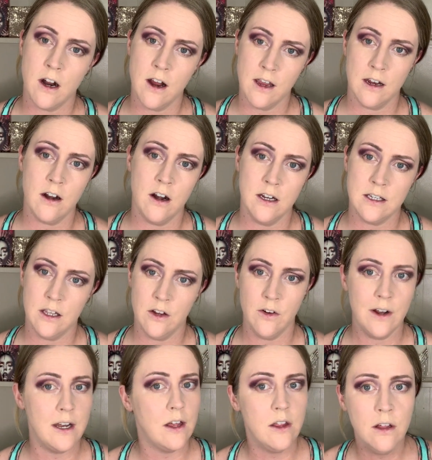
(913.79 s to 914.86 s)
I can already tell you
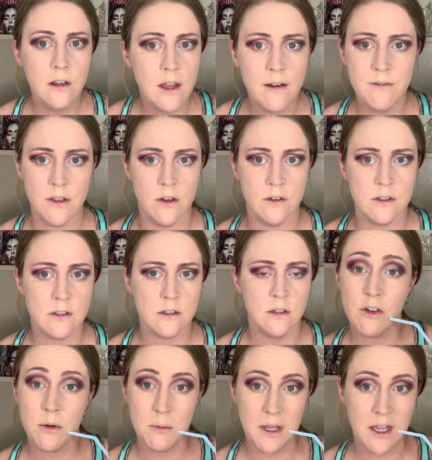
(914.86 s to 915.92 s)
right now, you'll love those. If
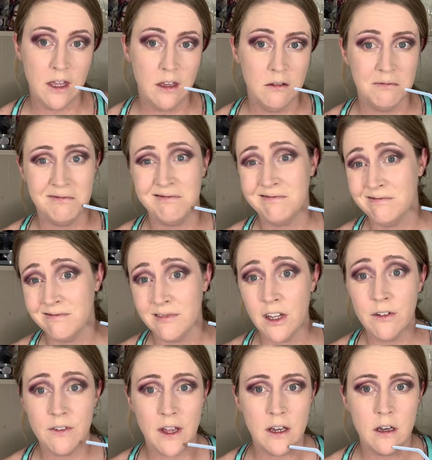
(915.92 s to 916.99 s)
you're me,
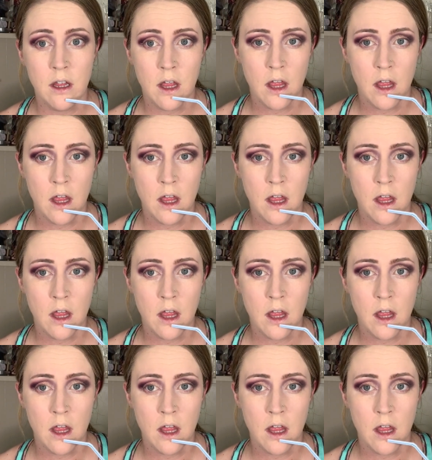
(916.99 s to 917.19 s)
they're fine.